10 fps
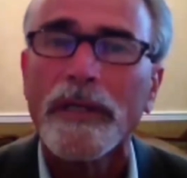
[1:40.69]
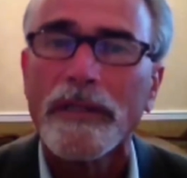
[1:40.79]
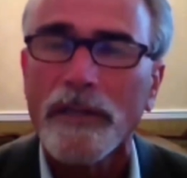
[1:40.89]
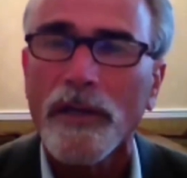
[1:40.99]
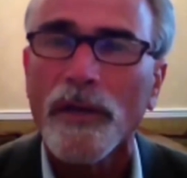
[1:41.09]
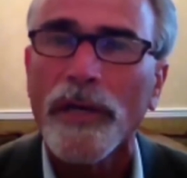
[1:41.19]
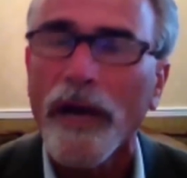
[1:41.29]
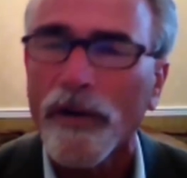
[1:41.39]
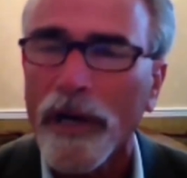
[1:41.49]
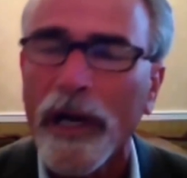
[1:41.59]
So
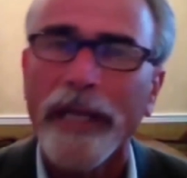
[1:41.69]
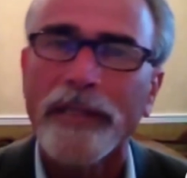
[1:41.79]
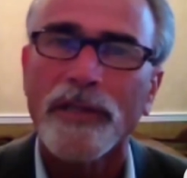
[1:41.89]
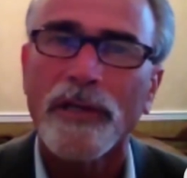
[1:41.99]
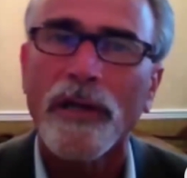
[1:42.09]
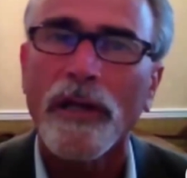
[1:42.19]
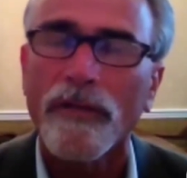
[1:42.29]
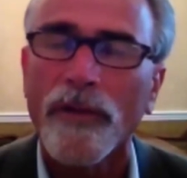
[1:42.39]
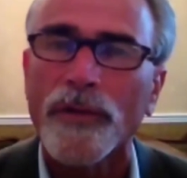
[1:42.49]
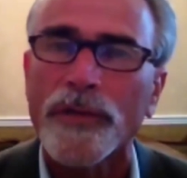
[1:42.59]
counter heights and all of
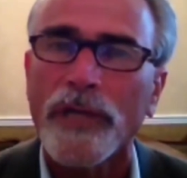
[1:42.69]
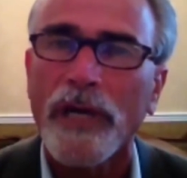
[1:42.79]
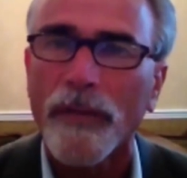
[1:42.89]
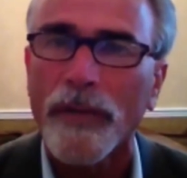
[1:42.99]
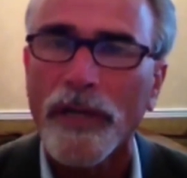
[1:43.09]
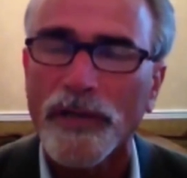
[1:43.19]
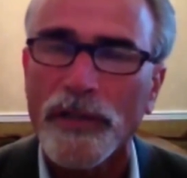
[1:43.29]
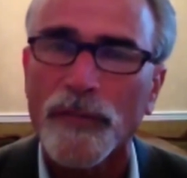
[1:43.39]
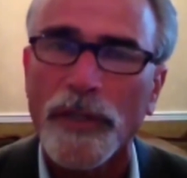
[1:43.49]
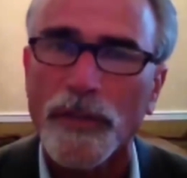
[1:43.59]
those
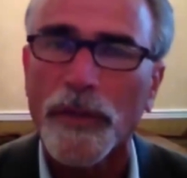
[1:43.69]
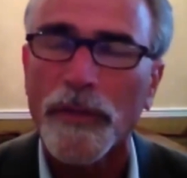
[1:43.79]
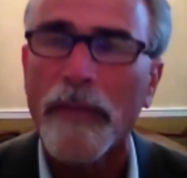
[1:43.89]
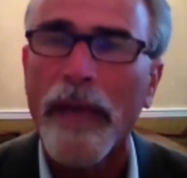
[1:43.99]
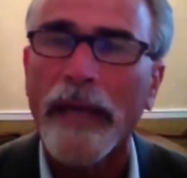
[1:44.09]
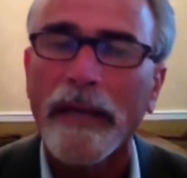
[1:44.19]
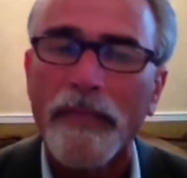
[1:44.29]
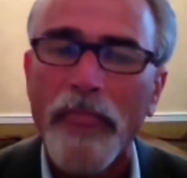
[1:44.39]
accommodations must be met.